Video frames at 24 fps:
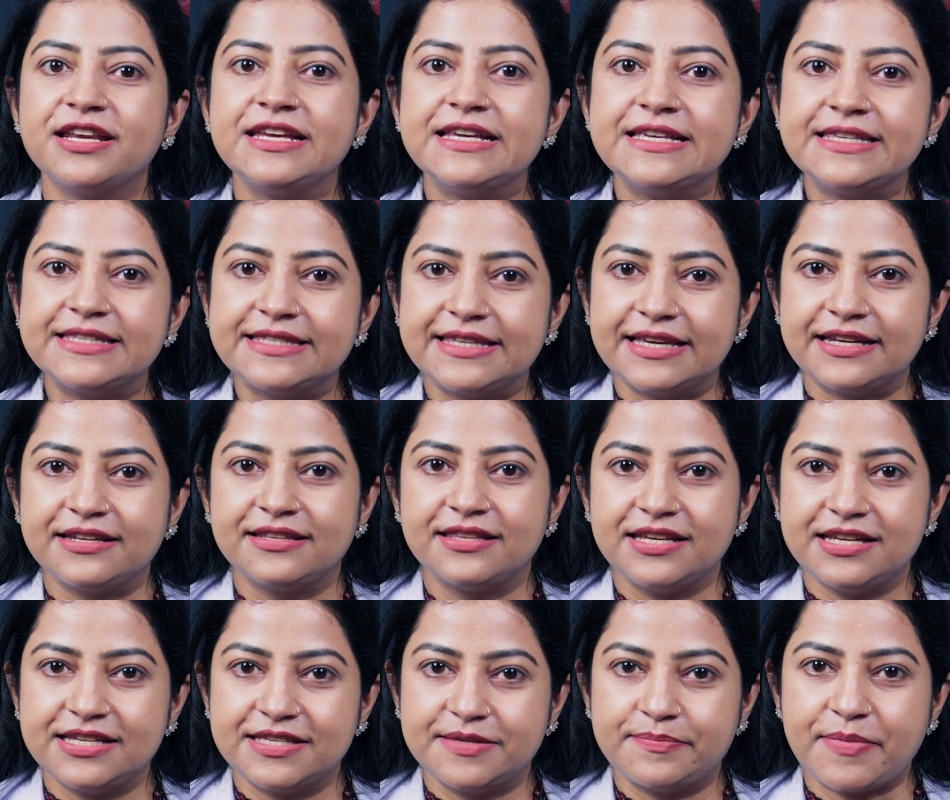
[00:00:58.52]
reset
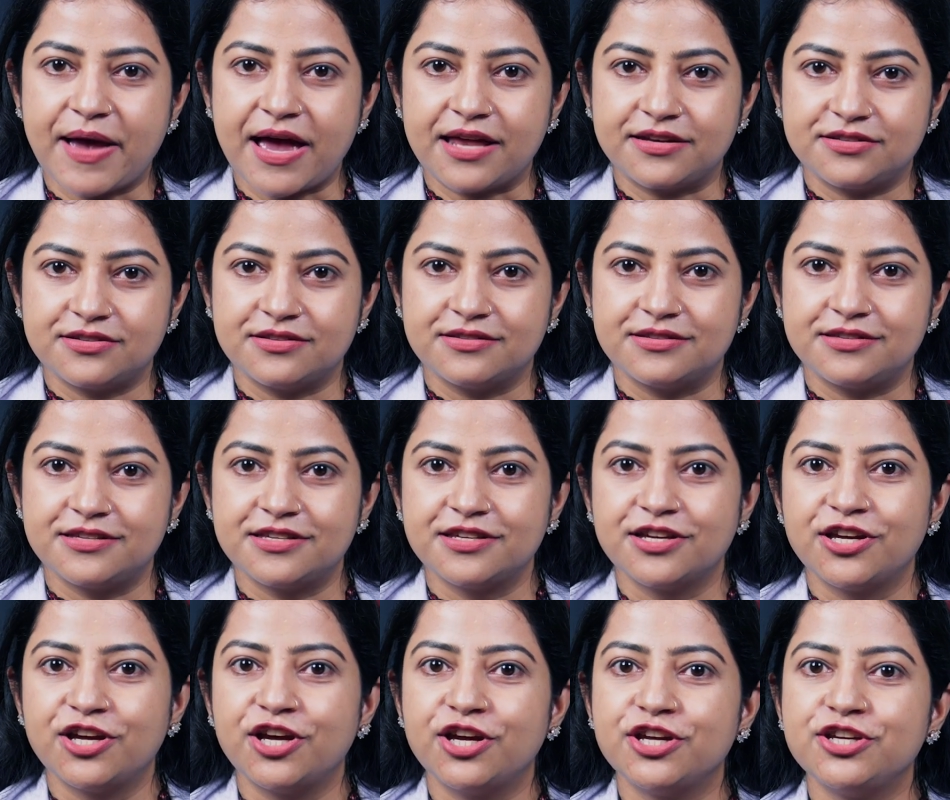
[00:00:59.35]
these patterns.
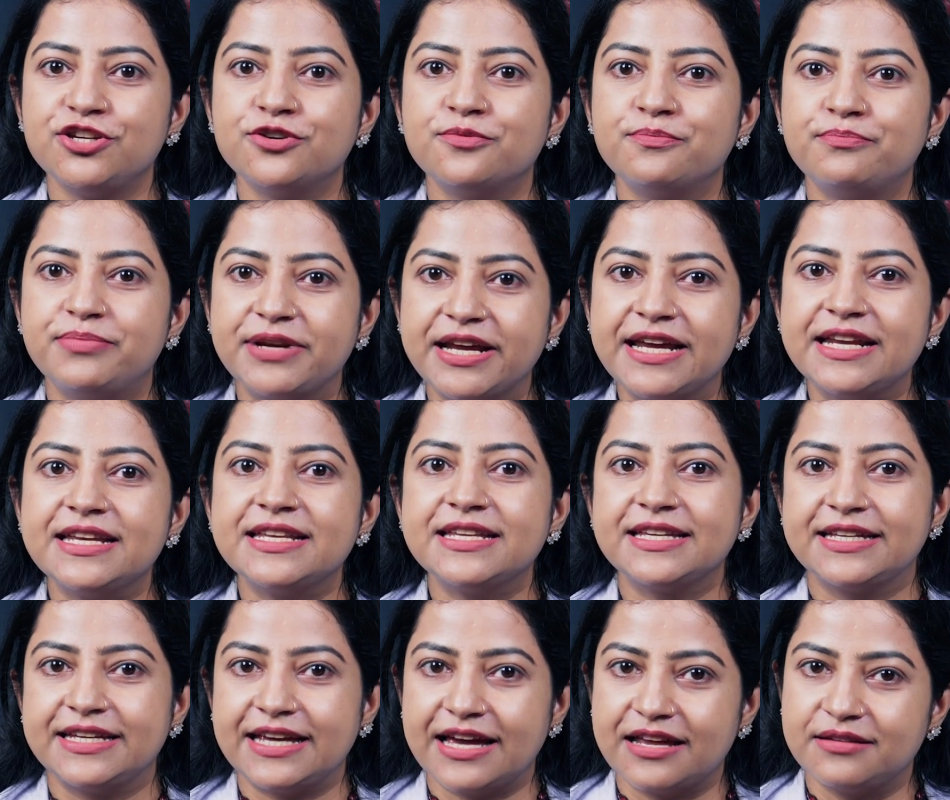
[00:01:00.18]
Your
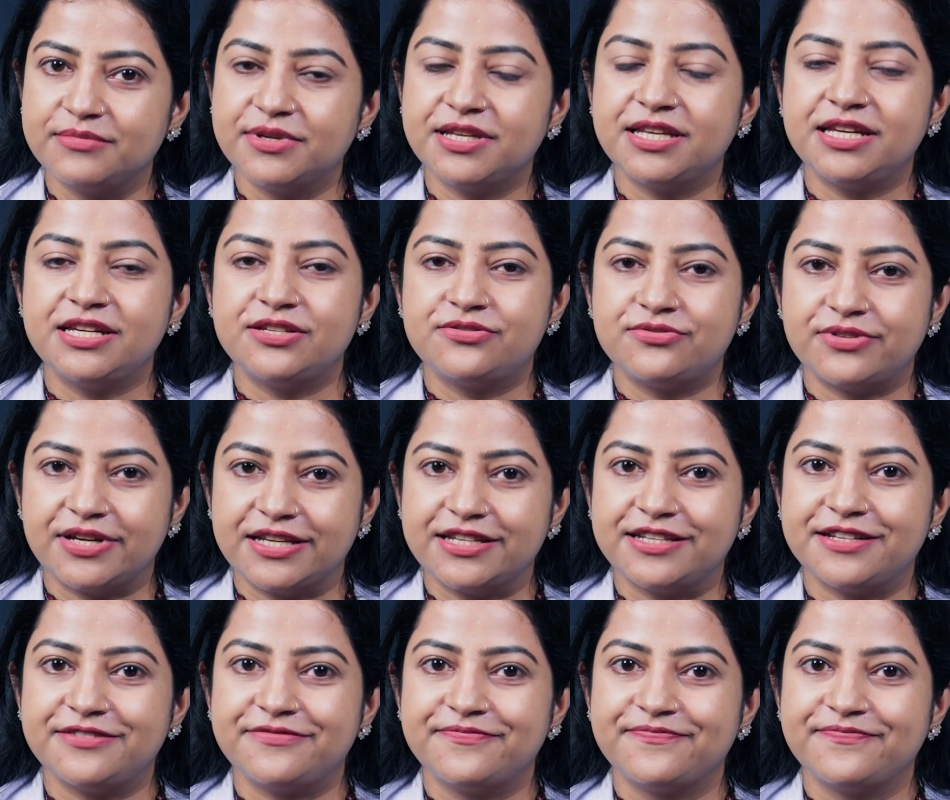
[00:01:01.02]
brain can be retrained.